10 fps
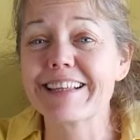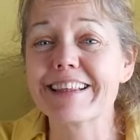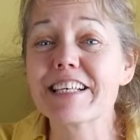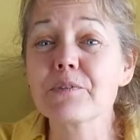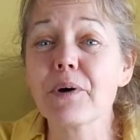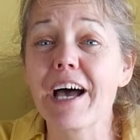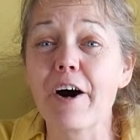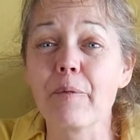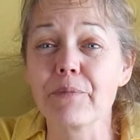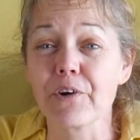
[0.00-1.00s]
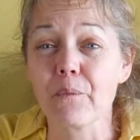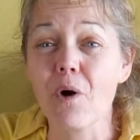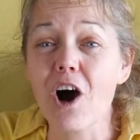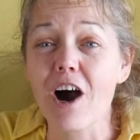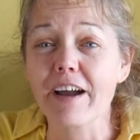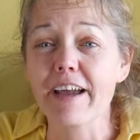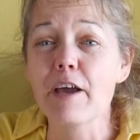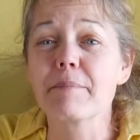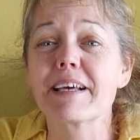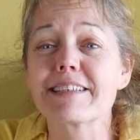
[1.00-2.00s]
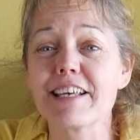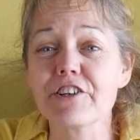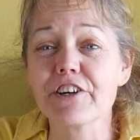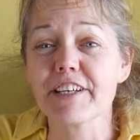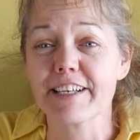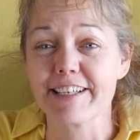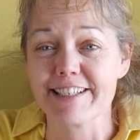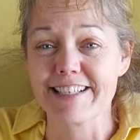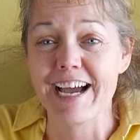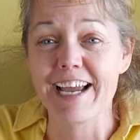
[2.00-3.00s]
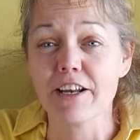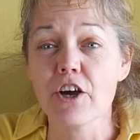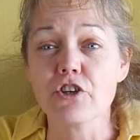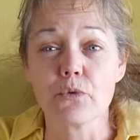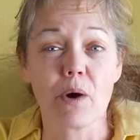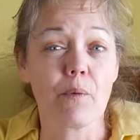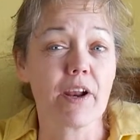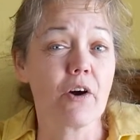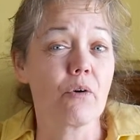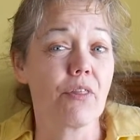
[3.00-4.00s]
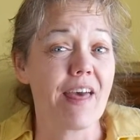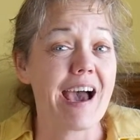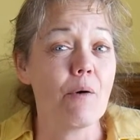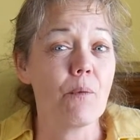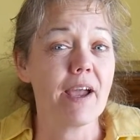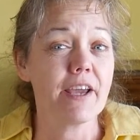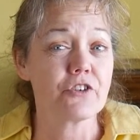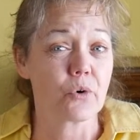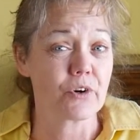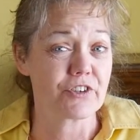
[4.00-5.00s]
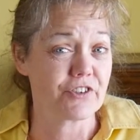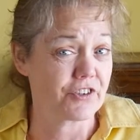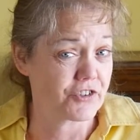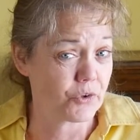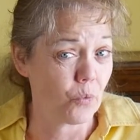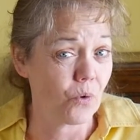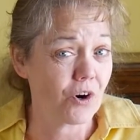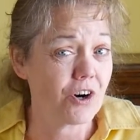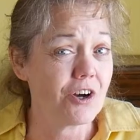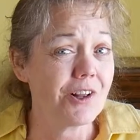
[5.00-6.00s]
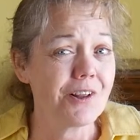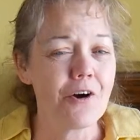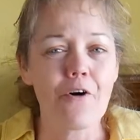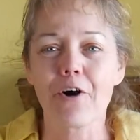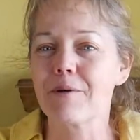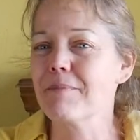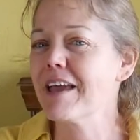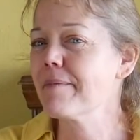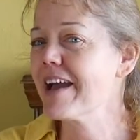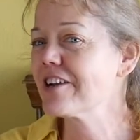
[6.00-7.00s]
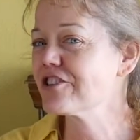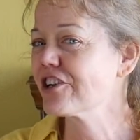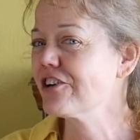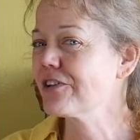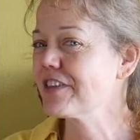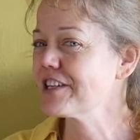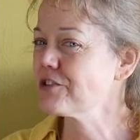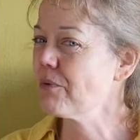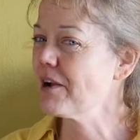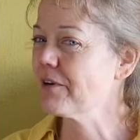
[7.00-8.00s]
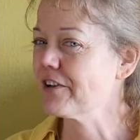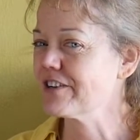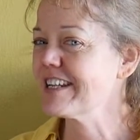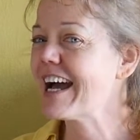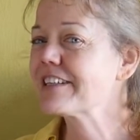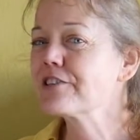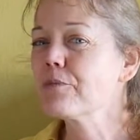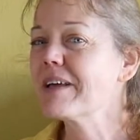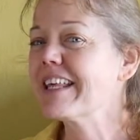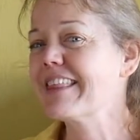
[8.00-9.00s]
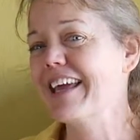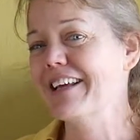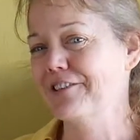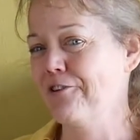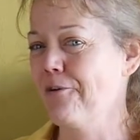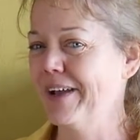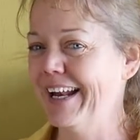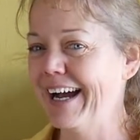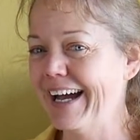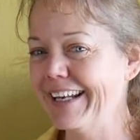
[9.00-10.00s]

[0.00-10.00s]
This will help your walk, because then you're going to decide, do I want to go that way towards the squirrel? Or maybe I should go this way where there's not so many things going on.